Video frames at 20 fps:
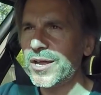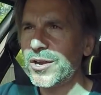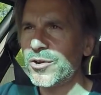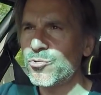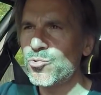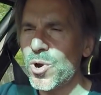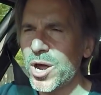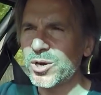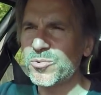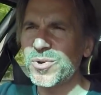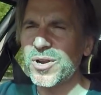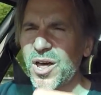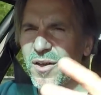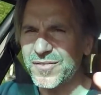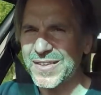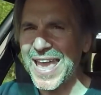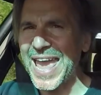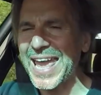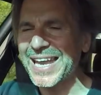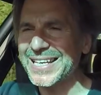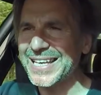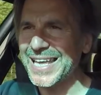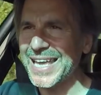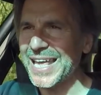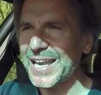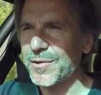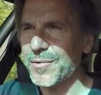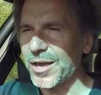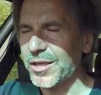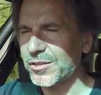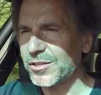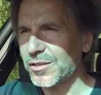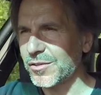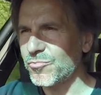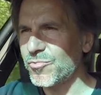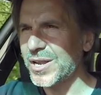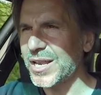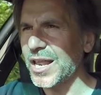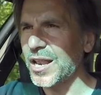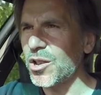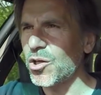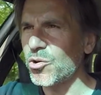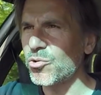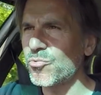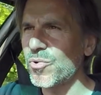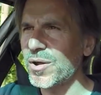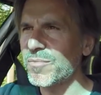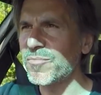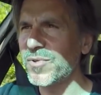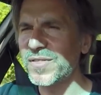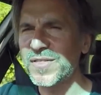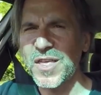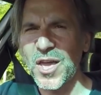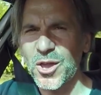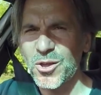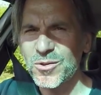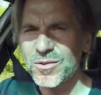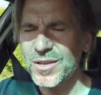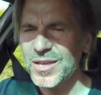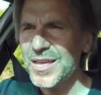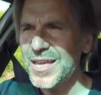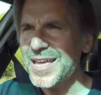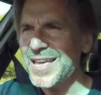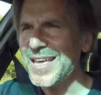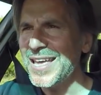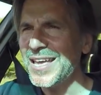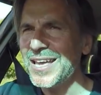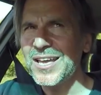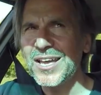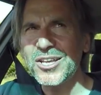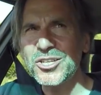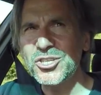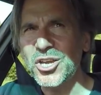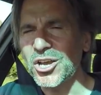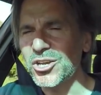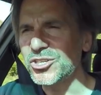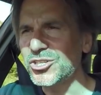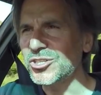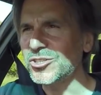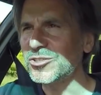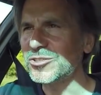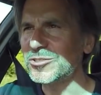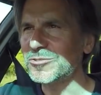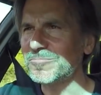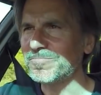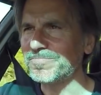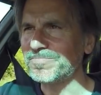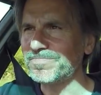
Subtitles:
run. Well, after Henley anyway, it's a really long run with no junctions.